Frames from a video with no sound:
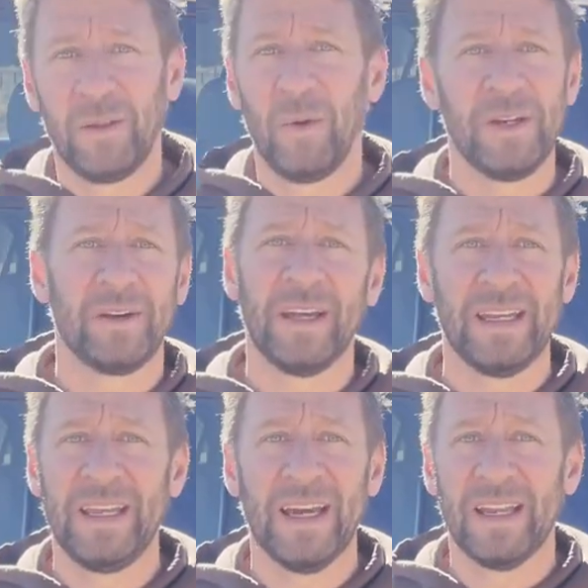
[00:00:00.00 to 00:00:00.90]
the one you're
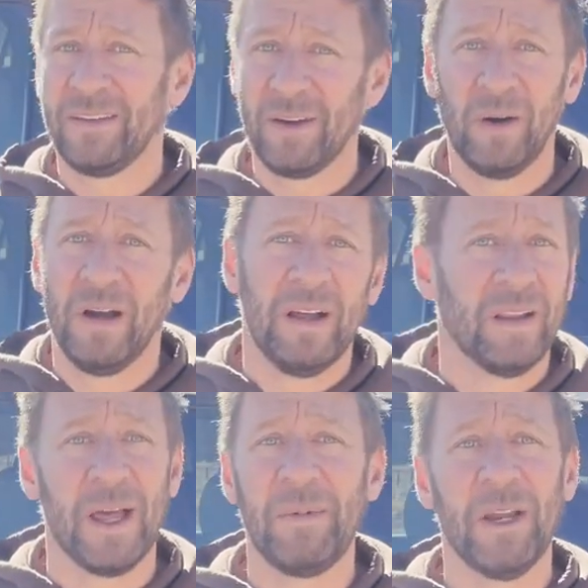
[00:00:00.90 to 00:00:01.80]
gonna get. So
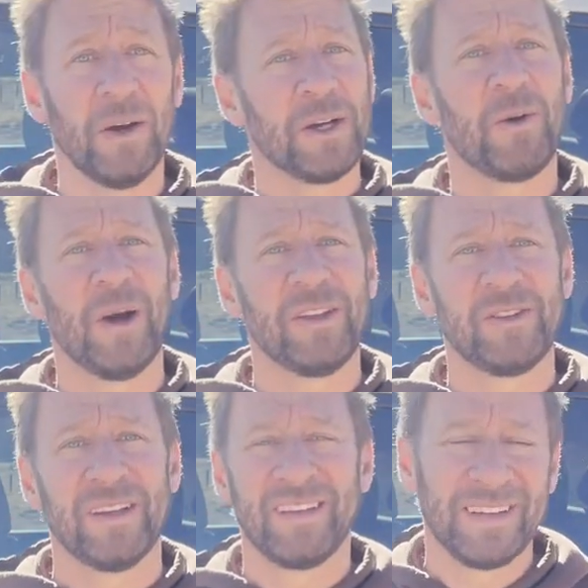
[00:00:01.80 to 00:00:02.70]
let me know your
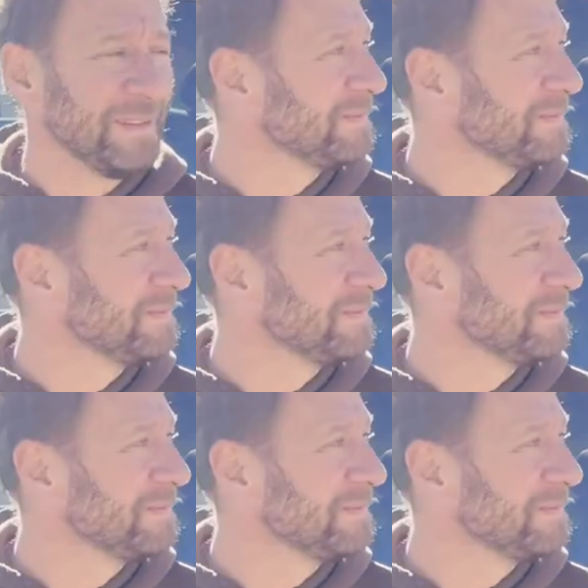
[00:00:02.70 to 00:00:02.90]
questions.